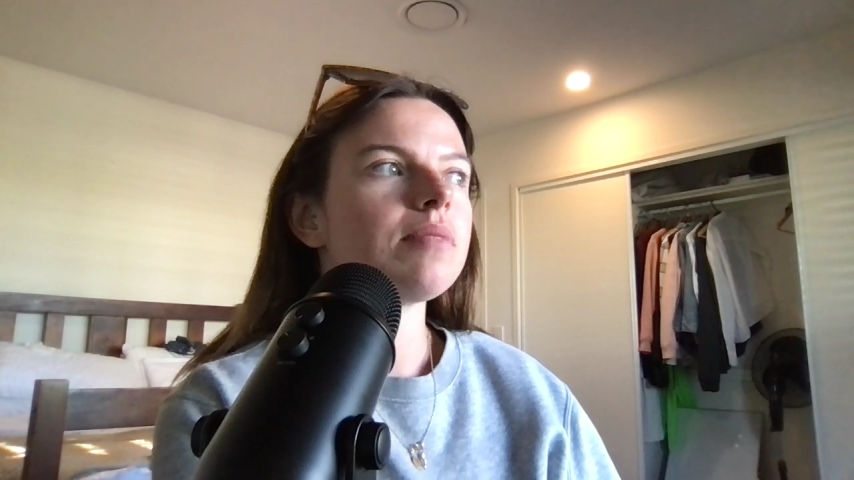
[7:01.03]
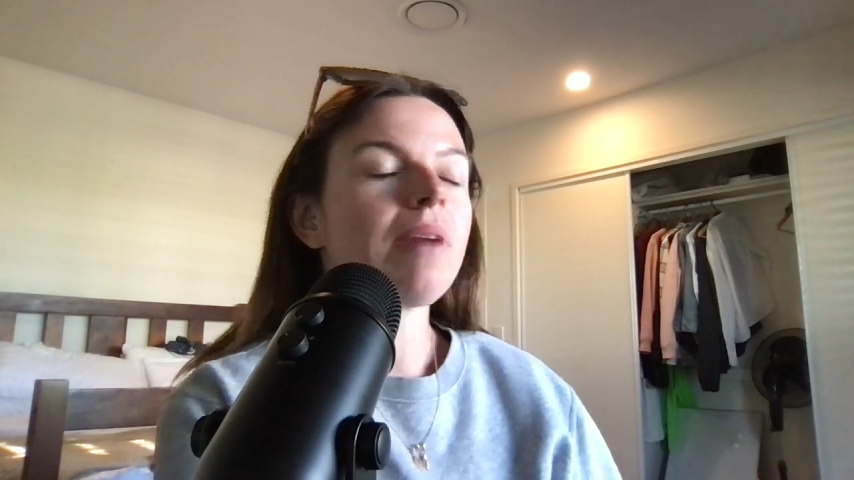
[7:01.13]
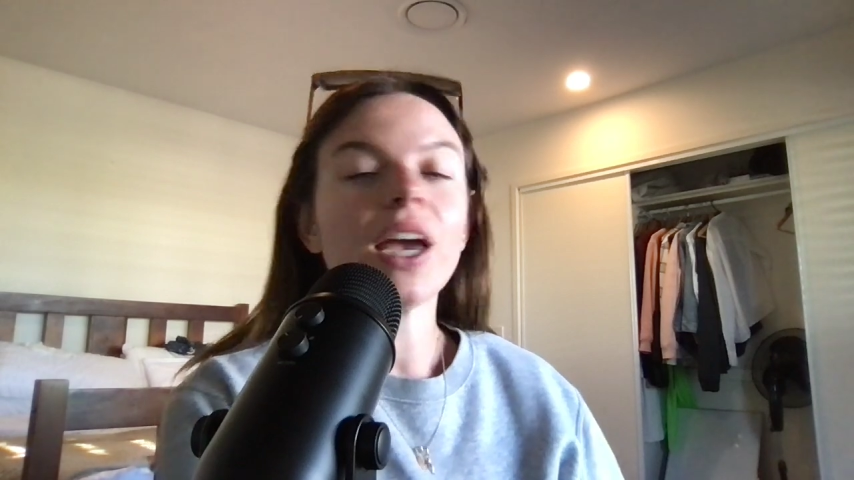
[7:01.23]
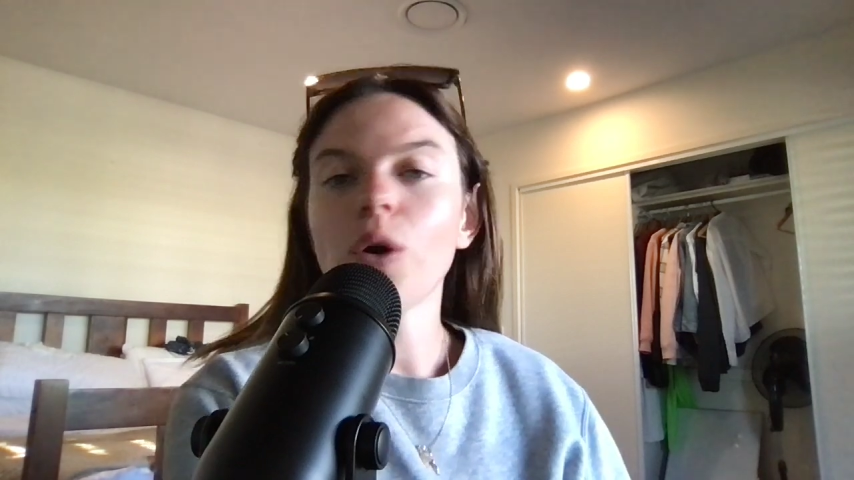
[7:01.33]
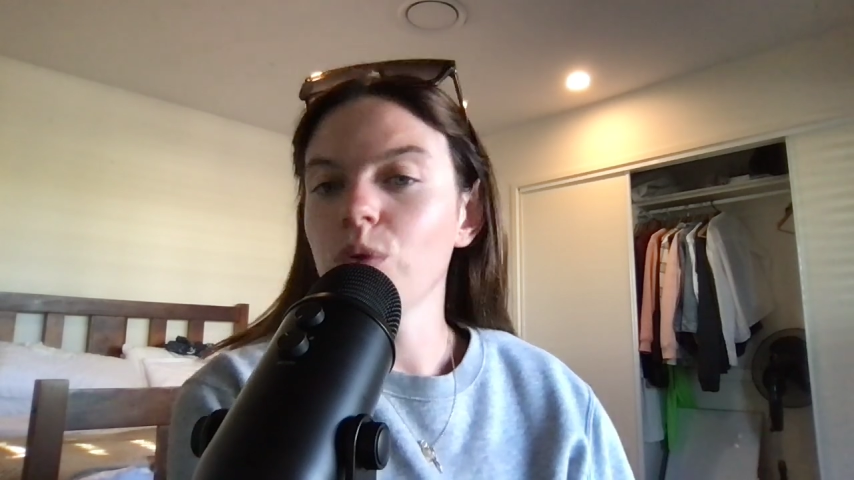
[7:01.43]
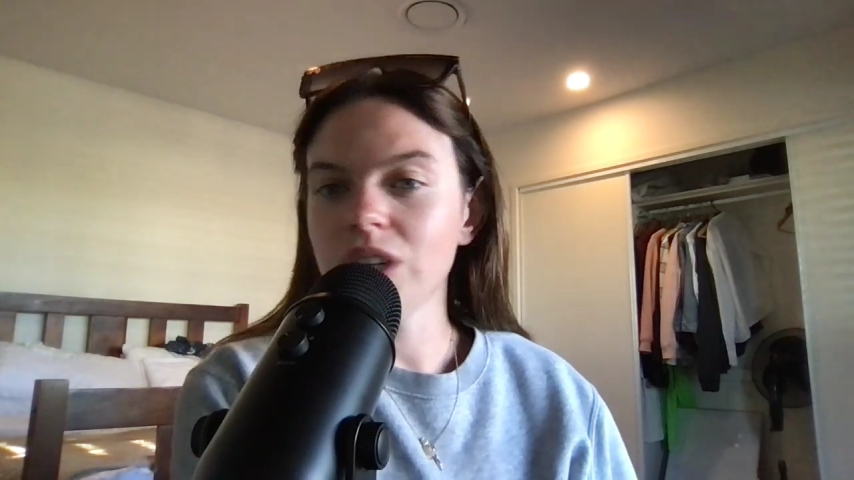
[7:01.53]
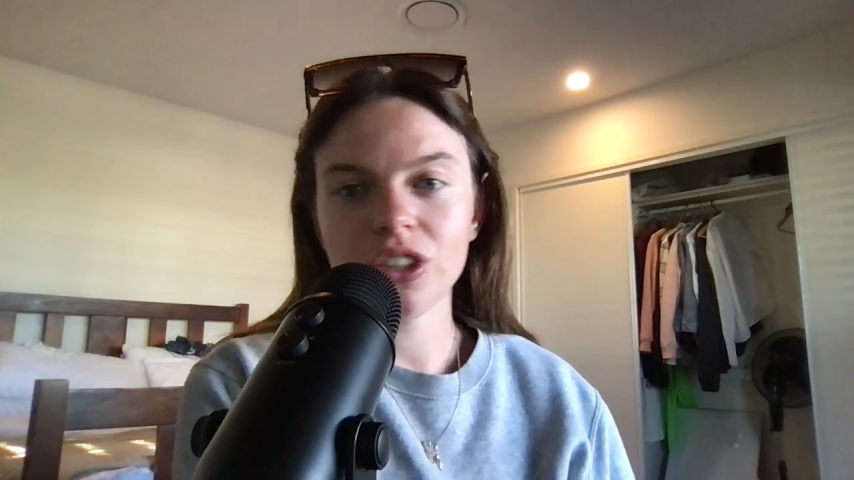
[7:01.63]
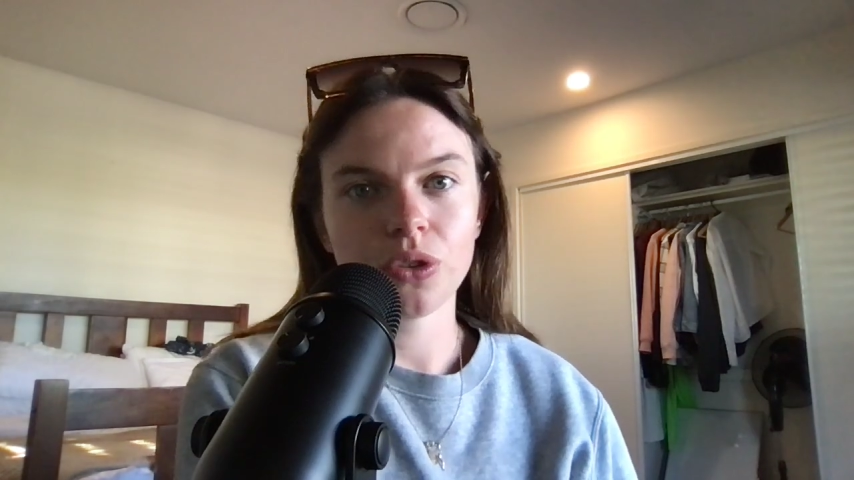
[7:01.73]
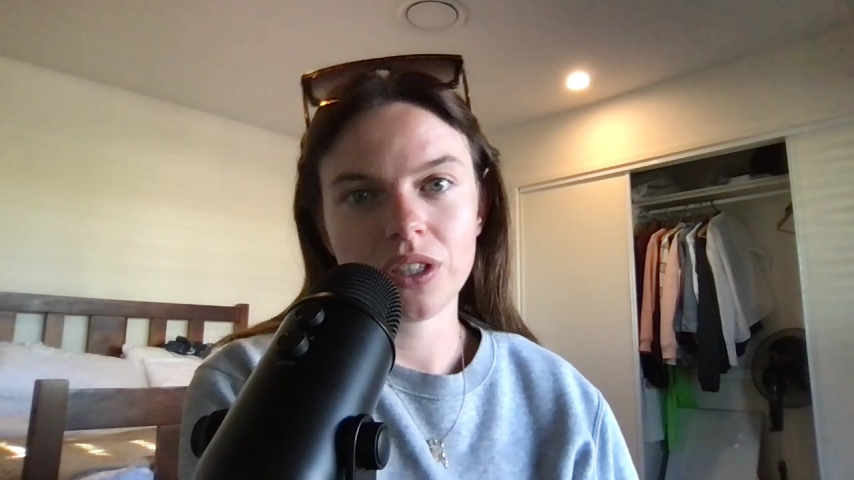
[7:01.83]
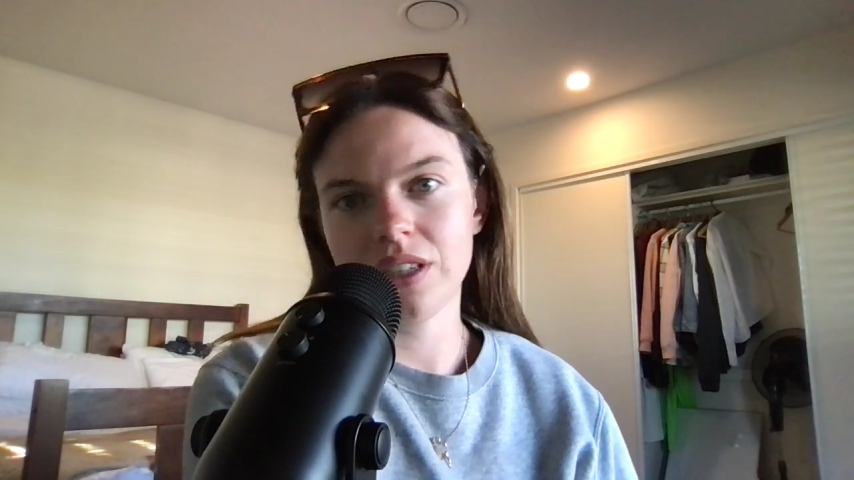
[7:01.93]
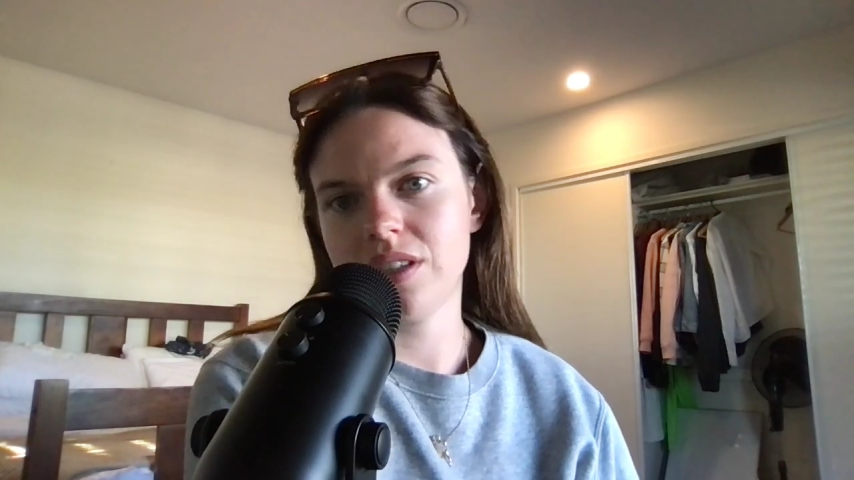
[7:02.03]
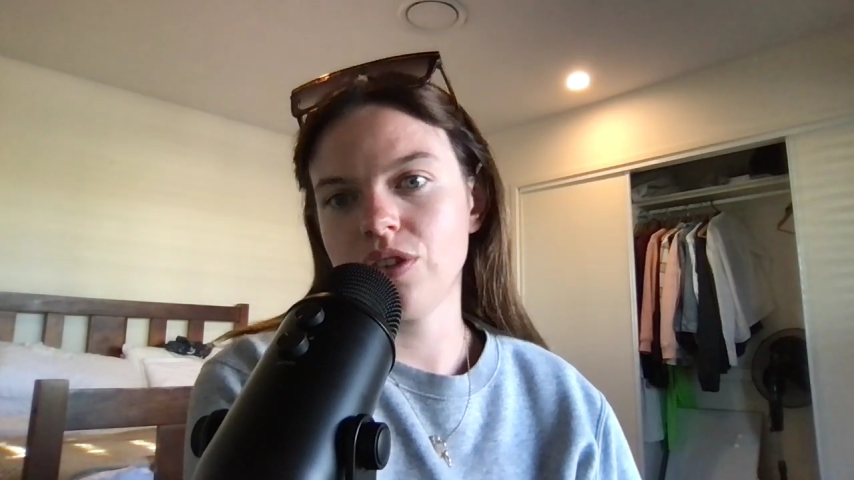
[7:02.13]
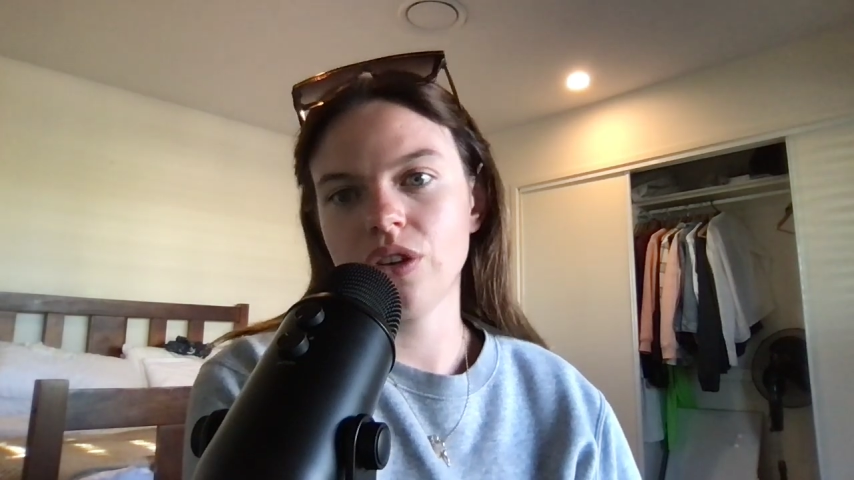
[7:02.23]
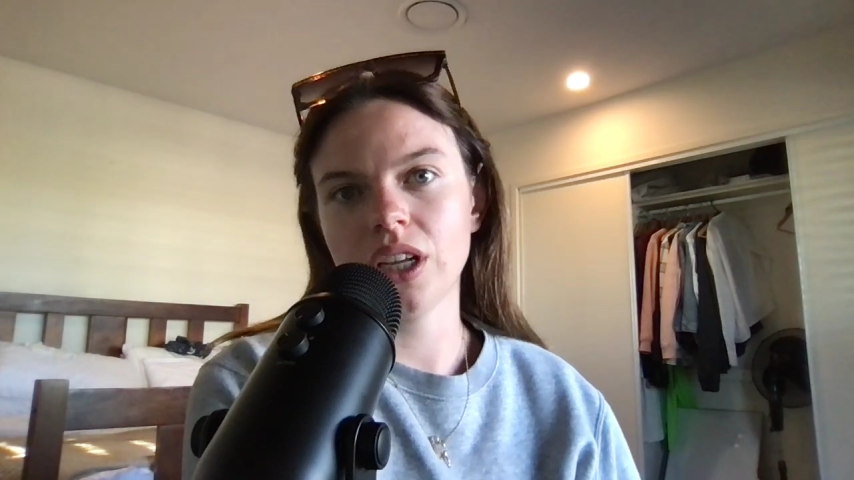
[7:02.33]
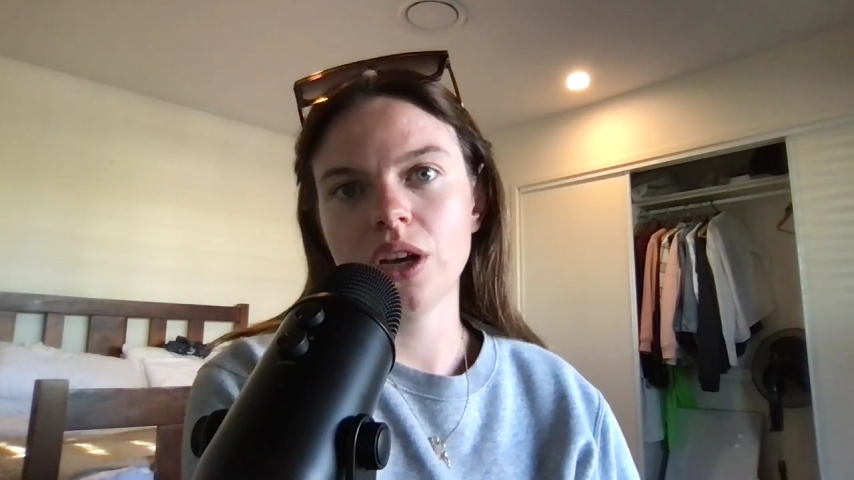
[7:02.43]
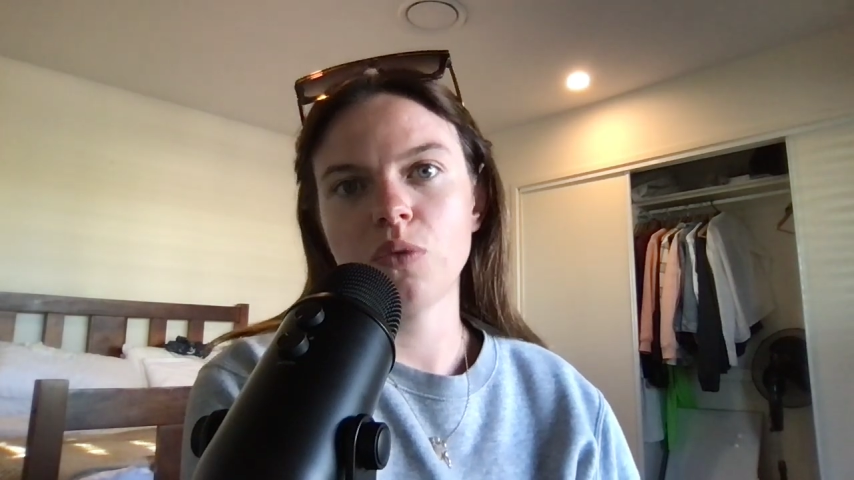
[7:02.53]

my only choices in uni